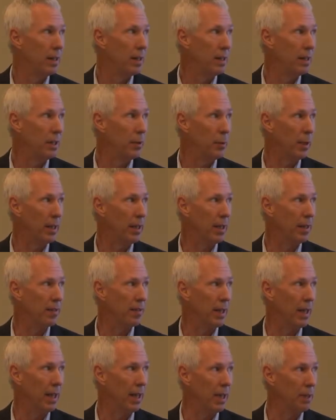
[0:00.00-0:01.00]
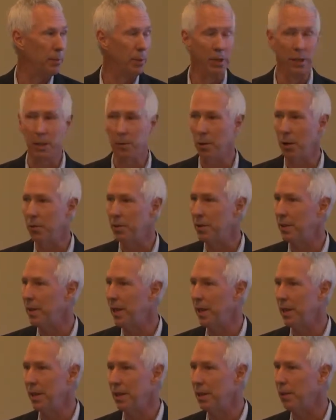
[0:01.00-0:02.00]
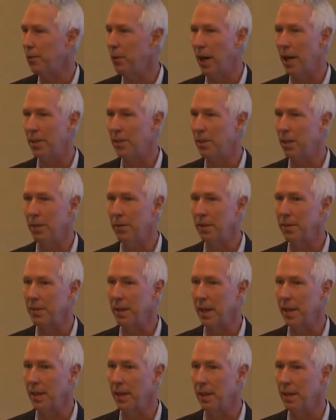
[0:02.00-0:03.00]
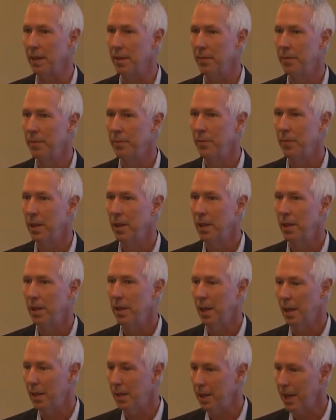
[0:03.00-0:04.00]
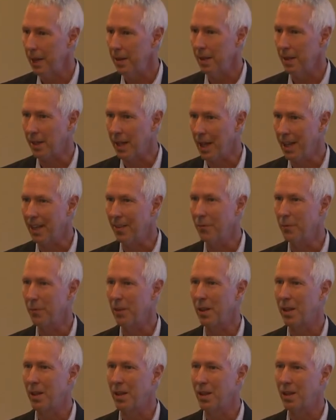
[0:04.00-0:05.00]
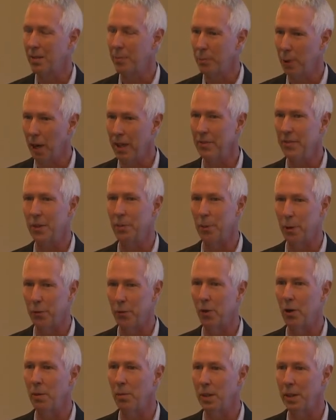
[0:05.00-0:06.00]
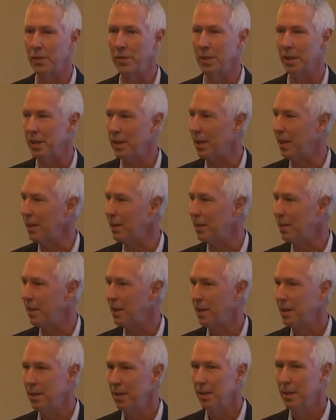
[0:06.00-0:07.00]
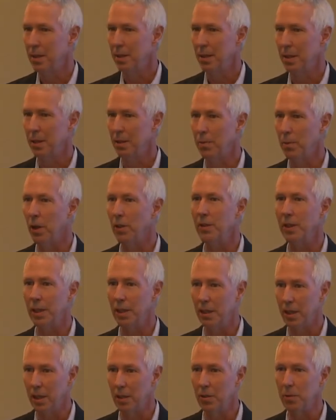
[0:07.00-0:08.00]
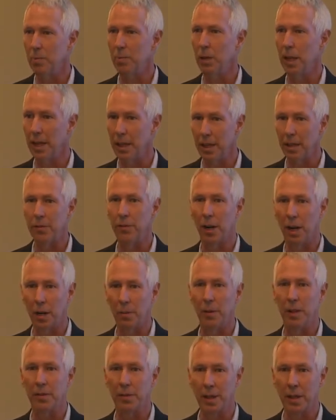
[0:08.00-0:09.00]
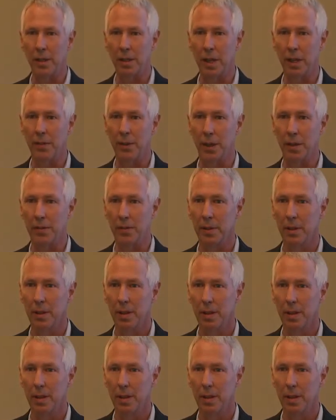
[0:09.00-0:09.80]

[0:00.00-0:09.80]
We can scan 1 billion rows of data in a fraction of a second. At the kind of price to performance that these, multi-node blade environments can give us.